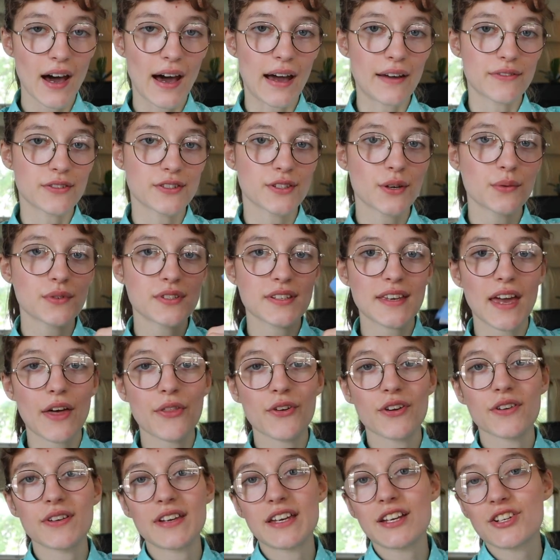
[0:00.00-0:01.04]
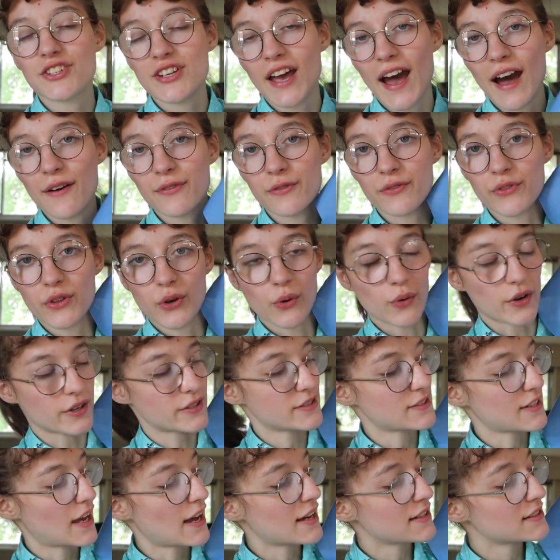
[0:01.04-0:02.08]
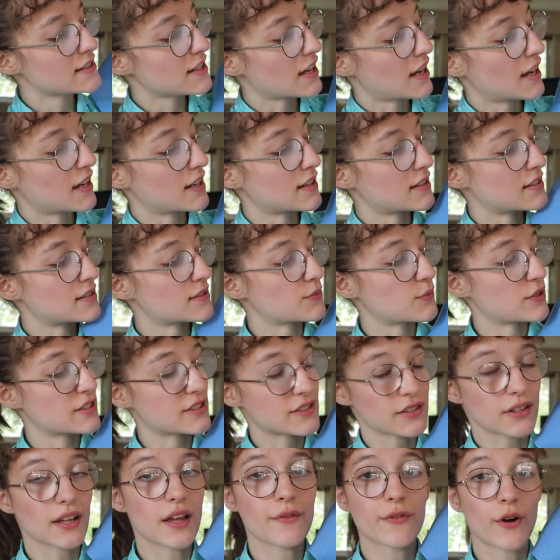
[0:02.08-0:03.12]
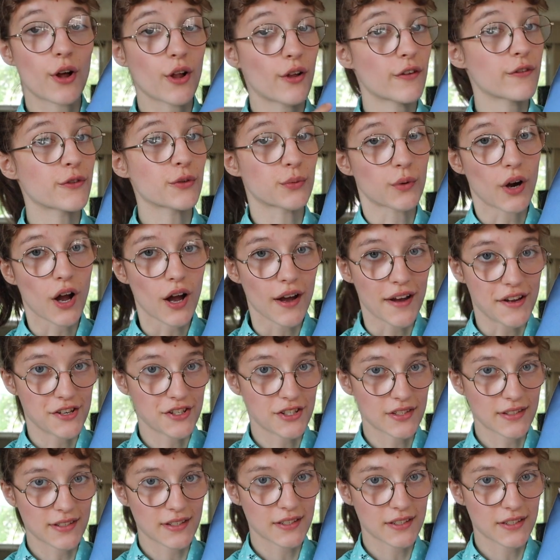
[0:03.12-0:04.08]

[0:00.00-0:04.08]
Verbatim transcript: I've sewn together each half of the corset, and we still have all of the raw edges